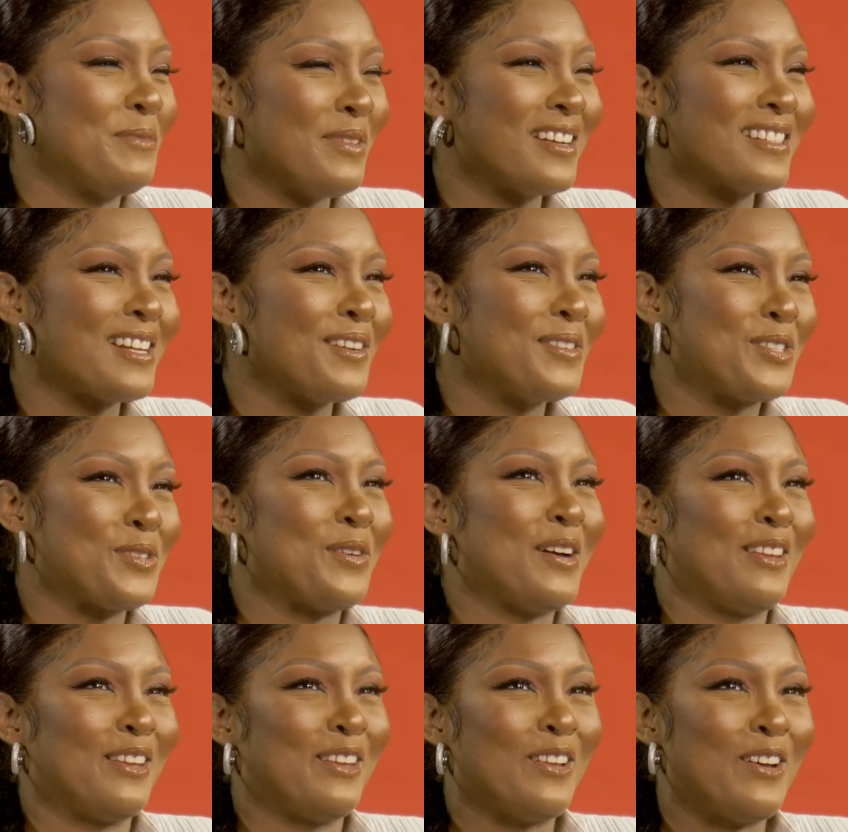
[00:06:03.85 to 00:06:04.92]
Because I went to
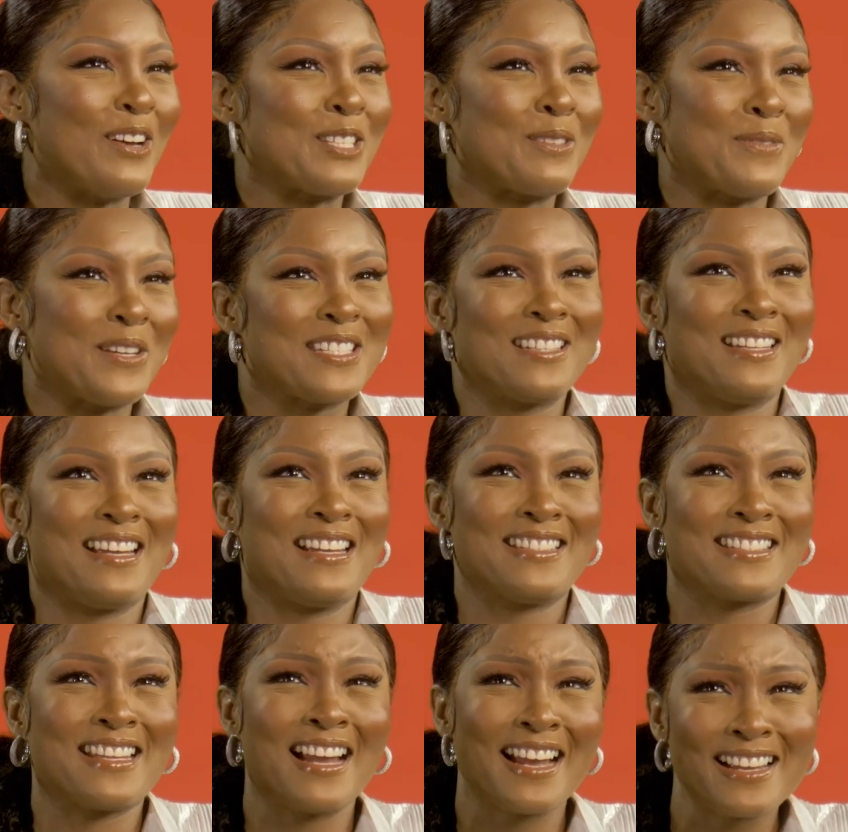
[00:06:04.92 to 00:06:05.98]
a law
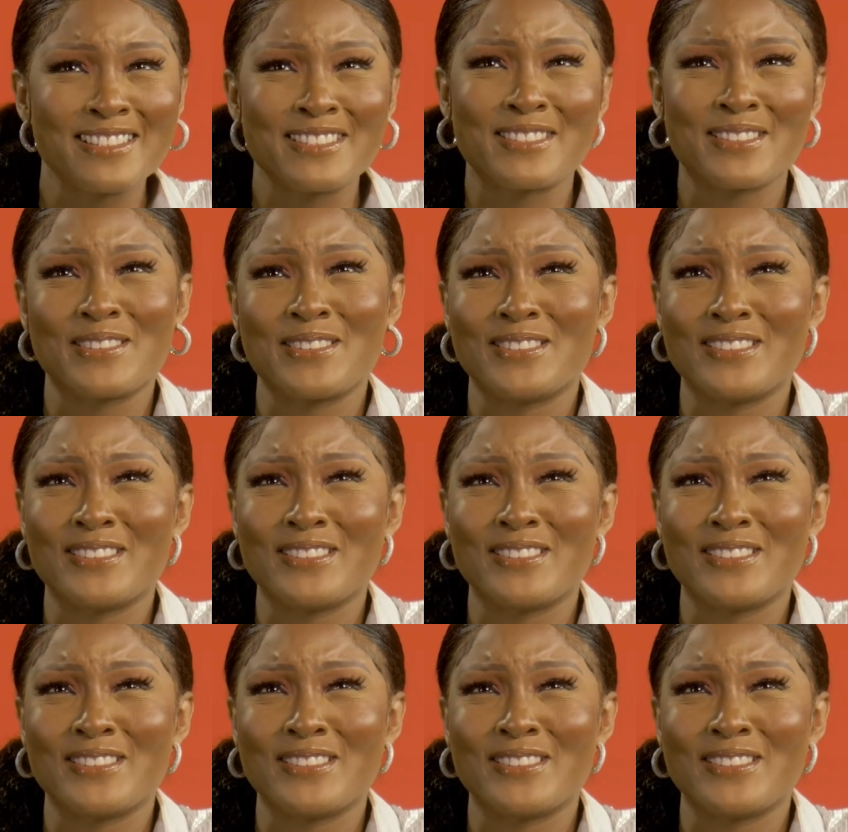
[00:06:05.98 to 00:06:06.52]
specialized high school.